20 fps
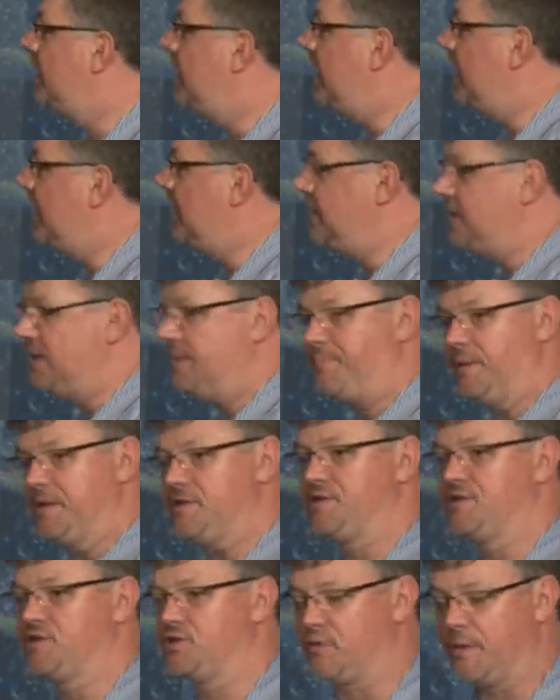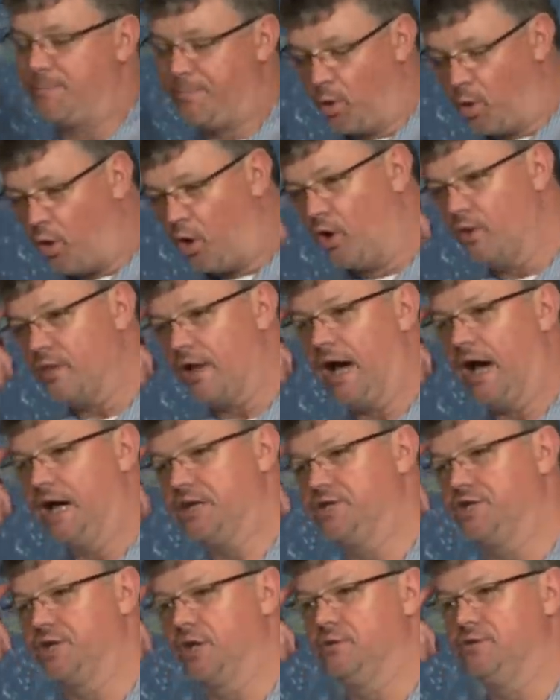In the business report that I
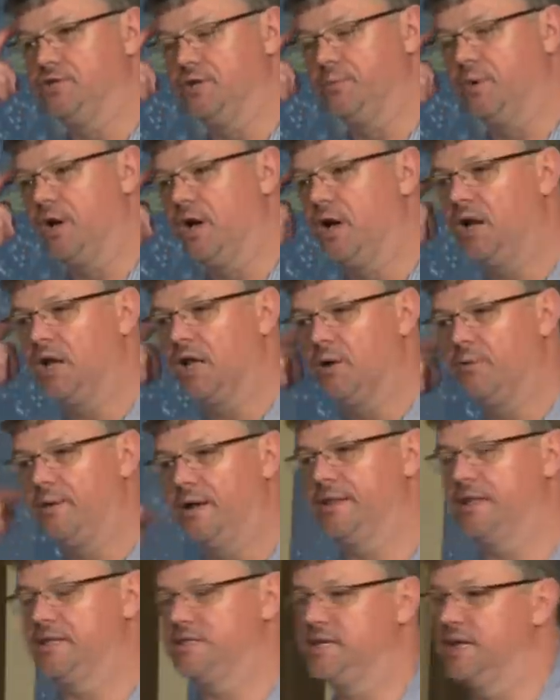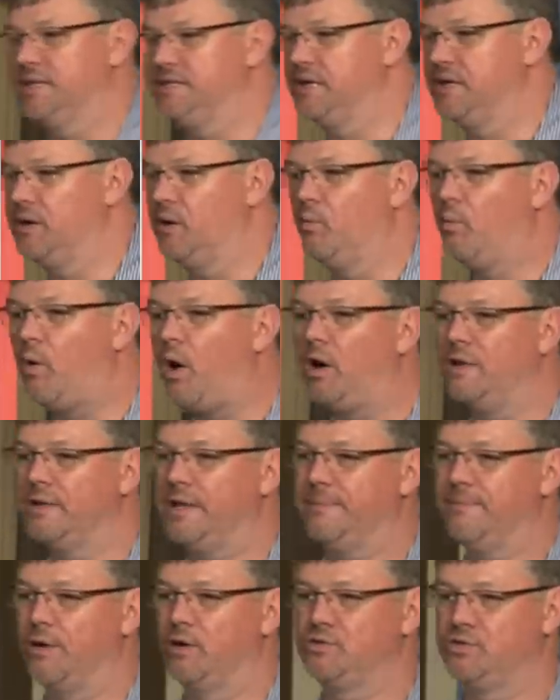showed you earlier, when they said, you know, what are
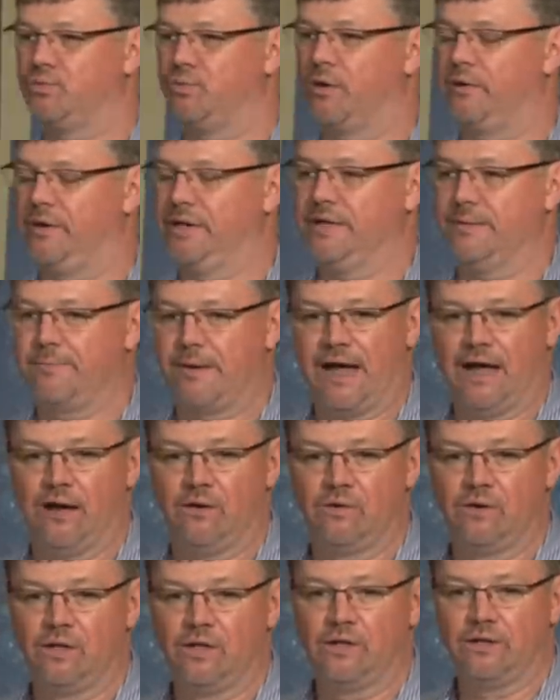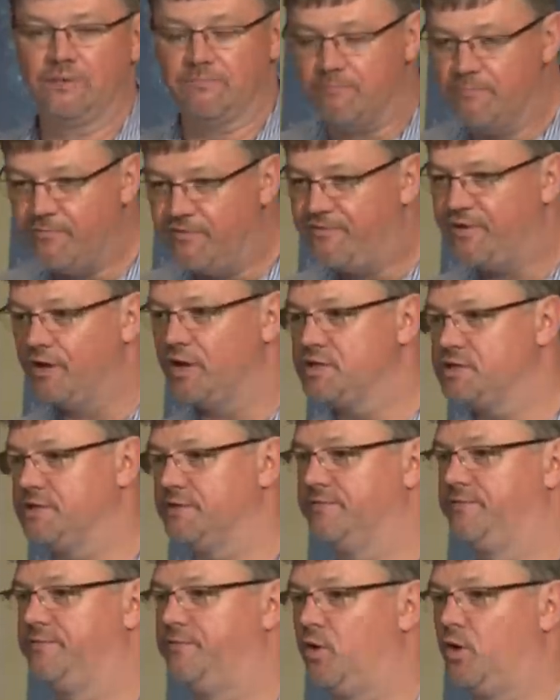they most worried about? First
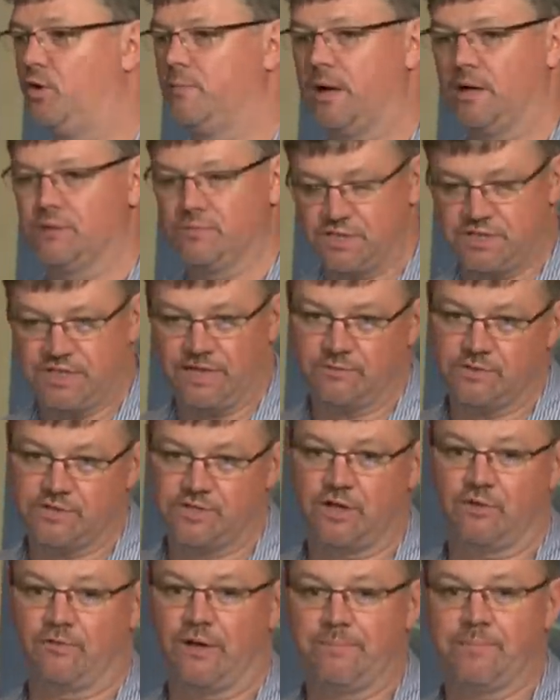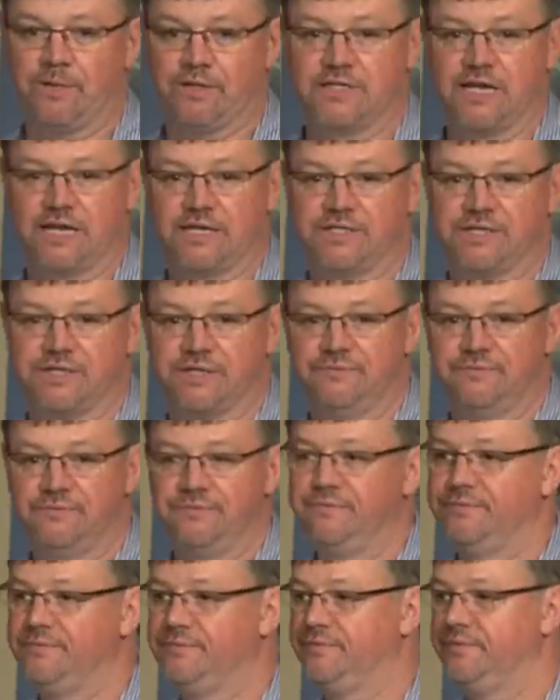and foremost, it was their reputation.
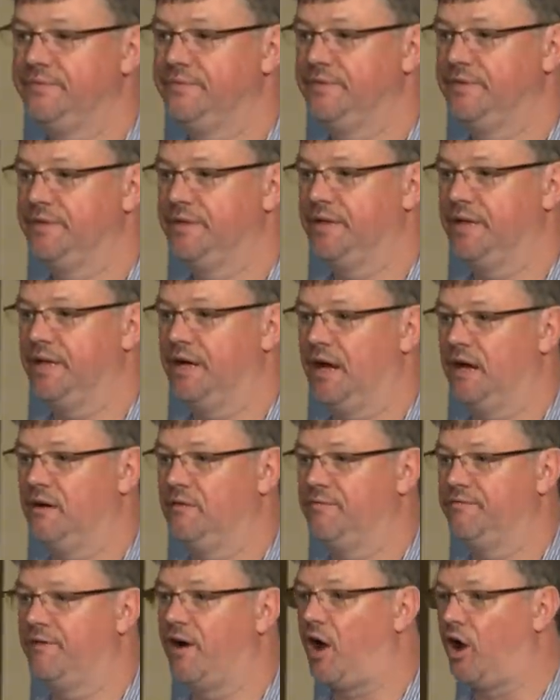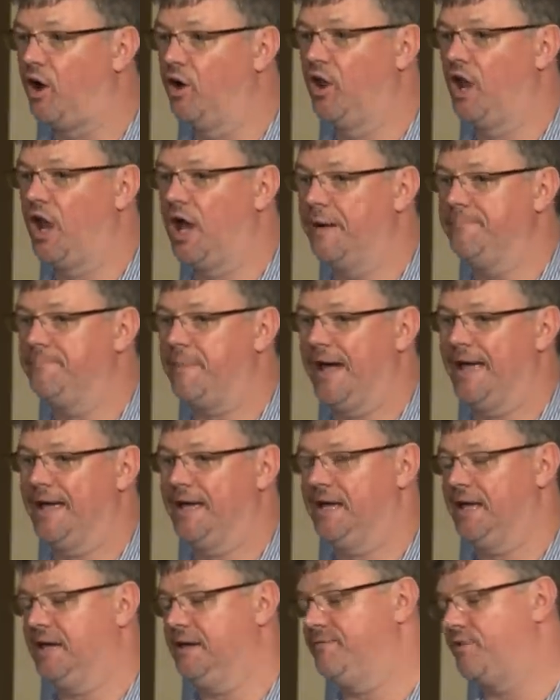You know, for online
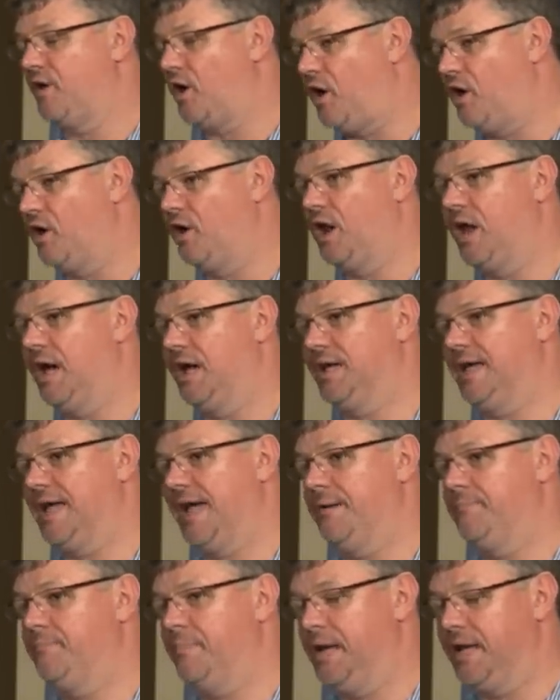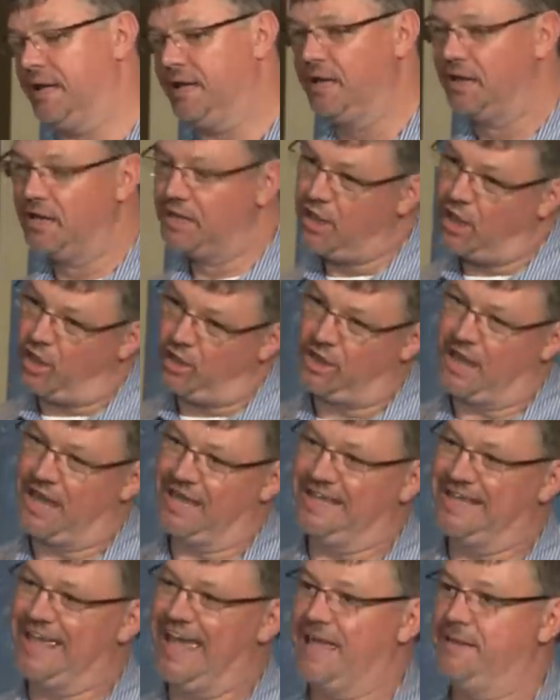banking, for online gambling,
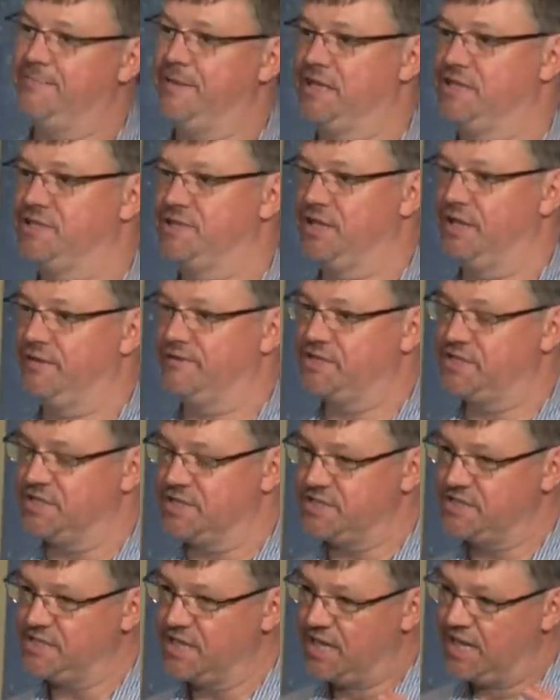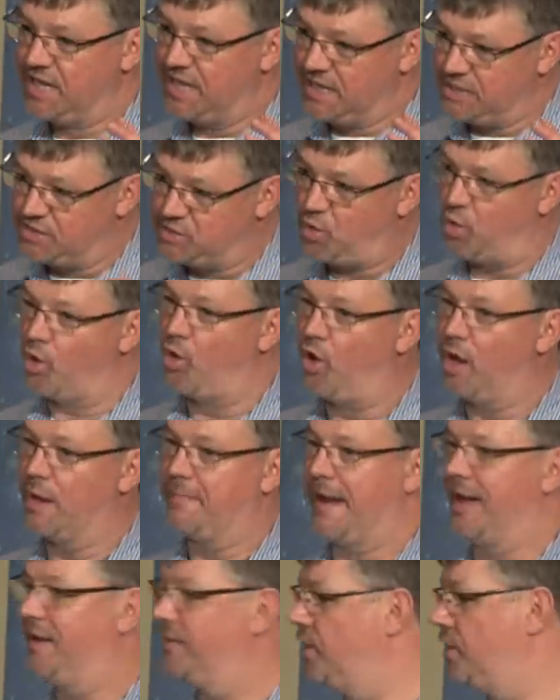online gaming services, it's all
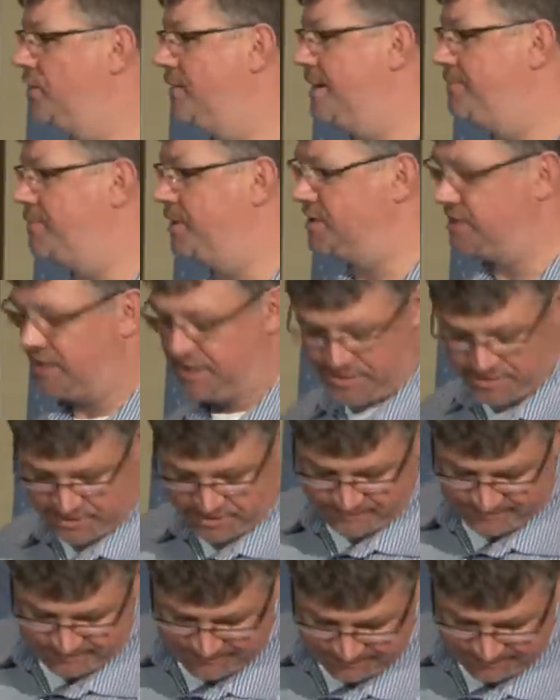about their reputation.